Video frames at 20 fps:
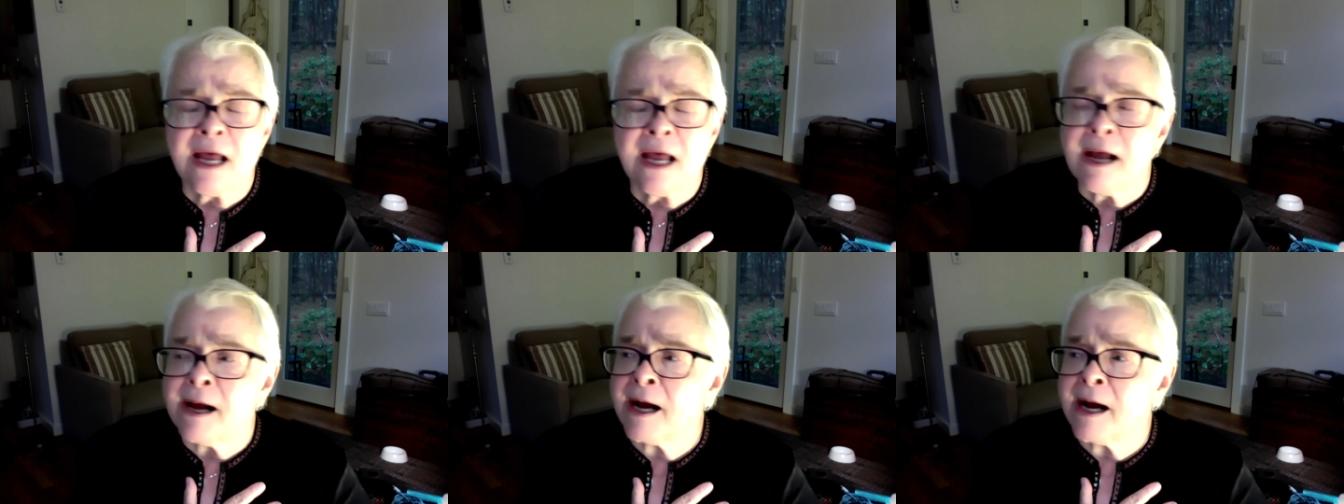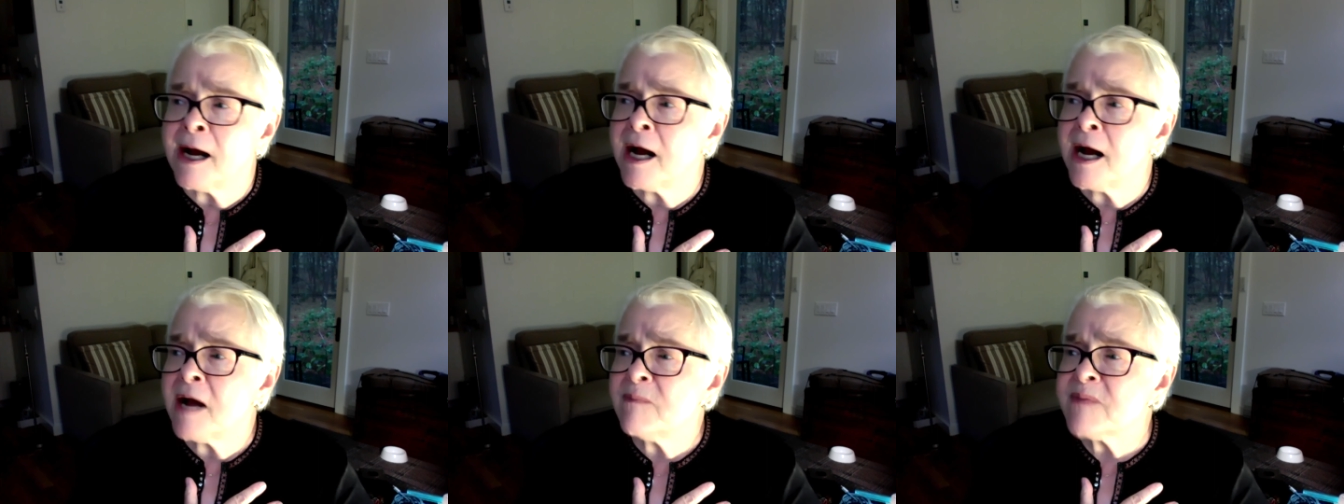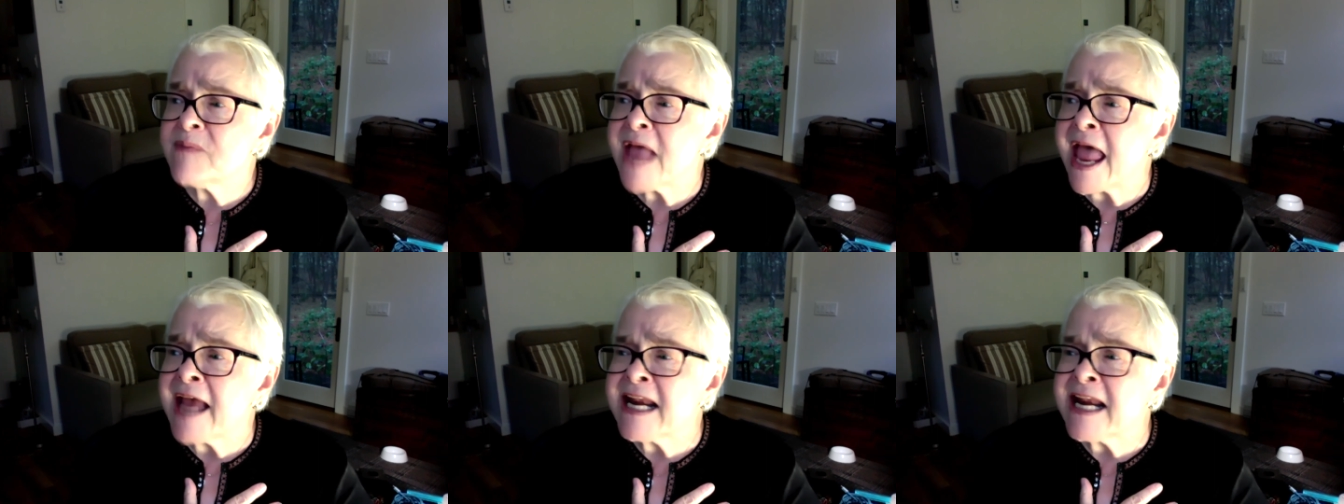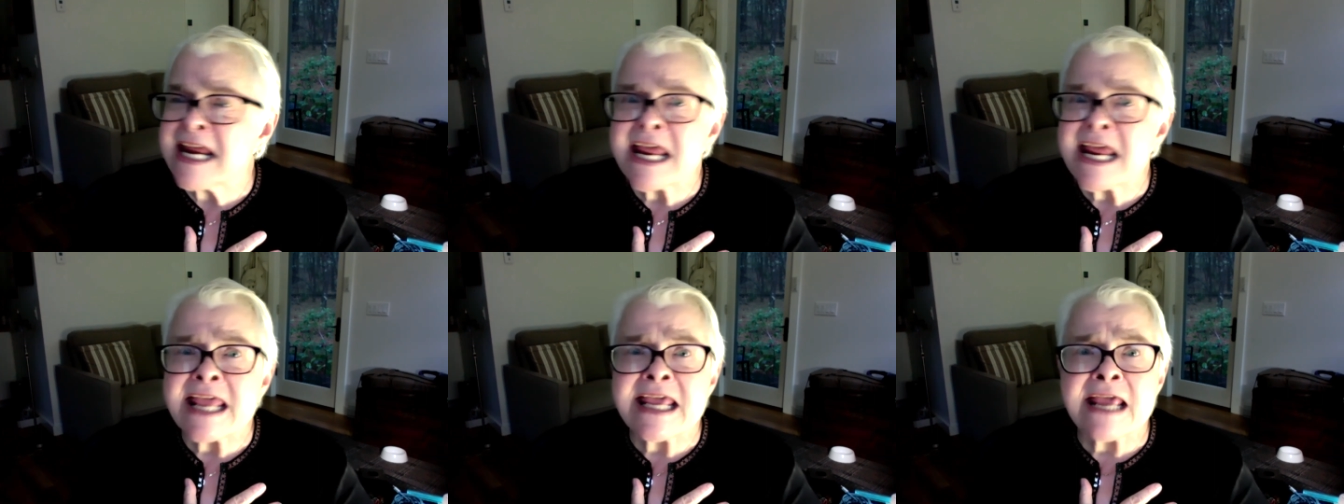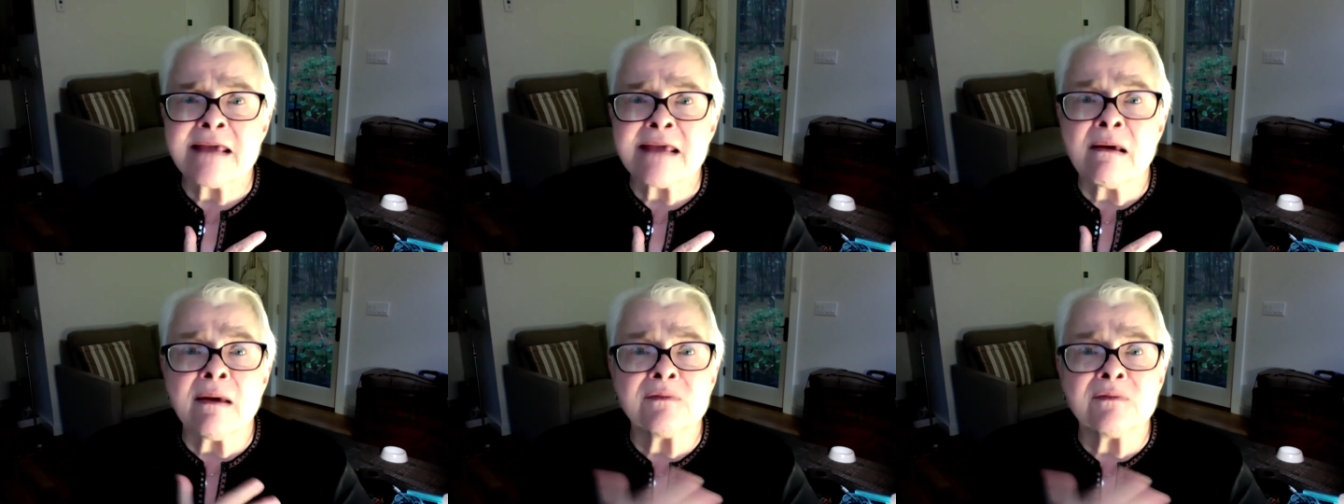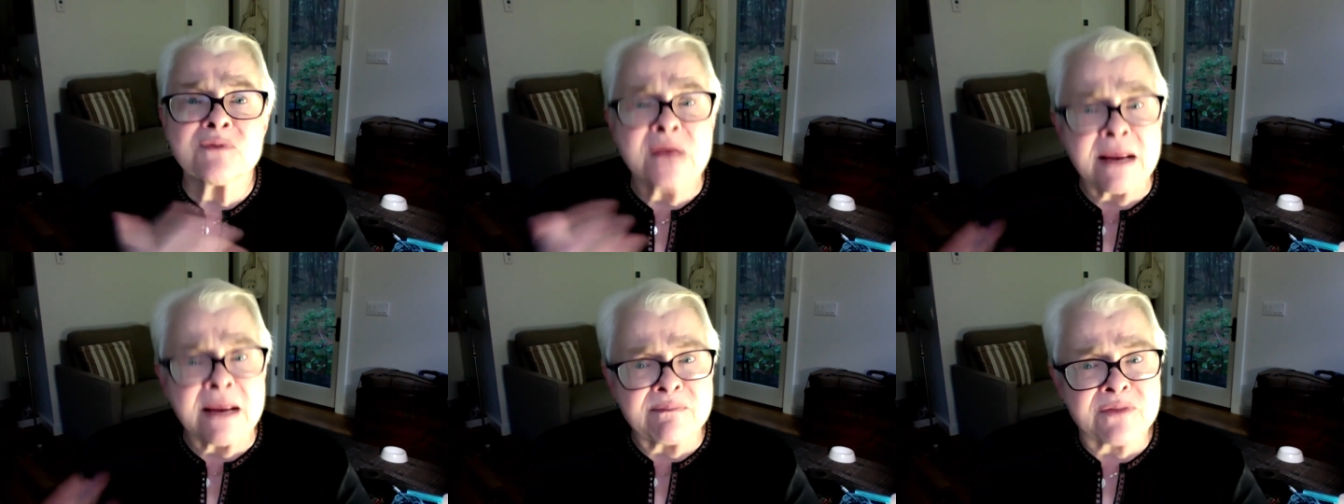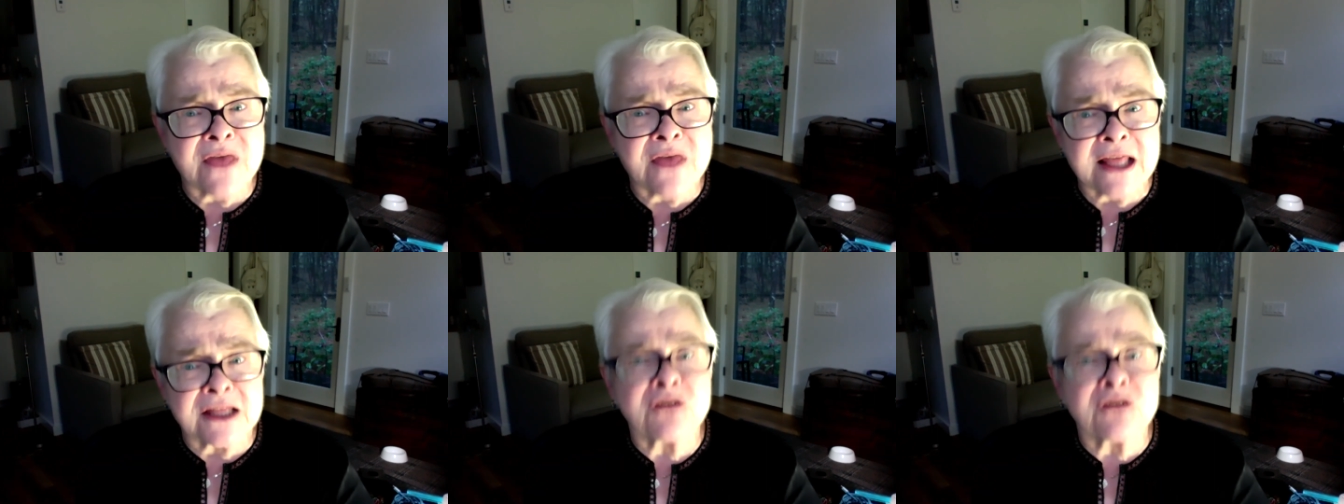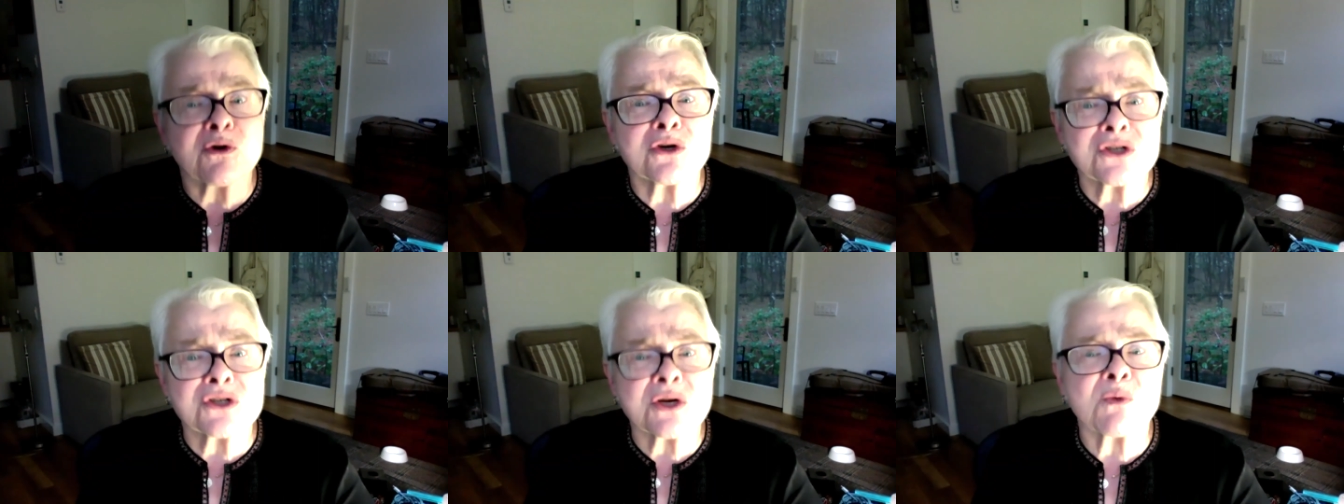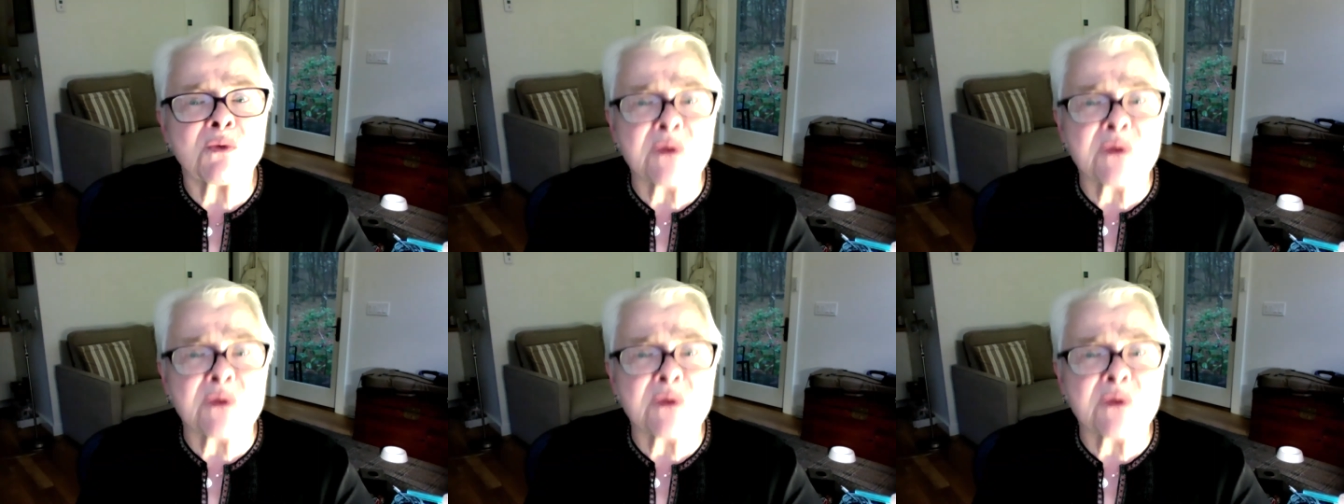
um, and he- that there is a